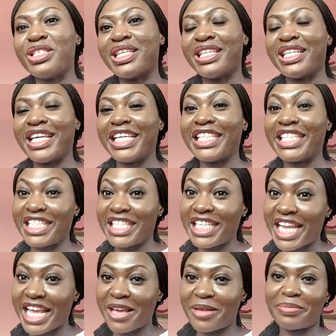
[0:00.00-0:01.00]
always send
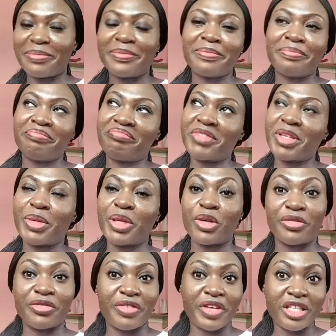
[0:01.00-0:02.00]
a DM,
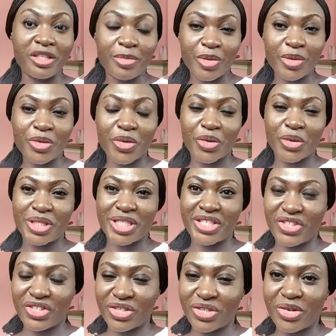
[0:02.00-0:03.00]
maybe on Facebook or
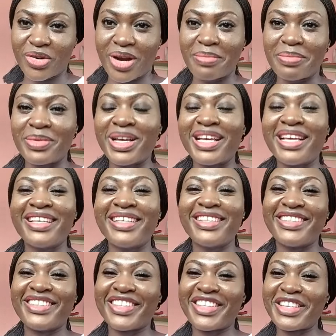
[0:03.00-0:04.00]
on Instagram.
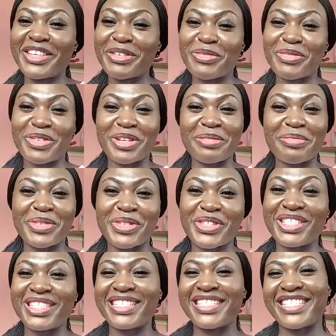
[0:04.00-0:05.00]
Thank you very
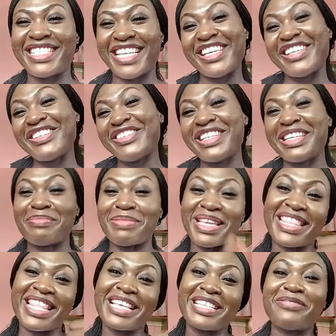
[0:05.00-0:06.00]
much. See you
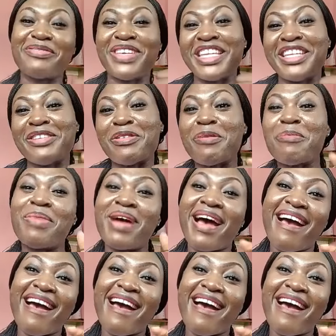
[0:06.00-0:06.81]
in my next video.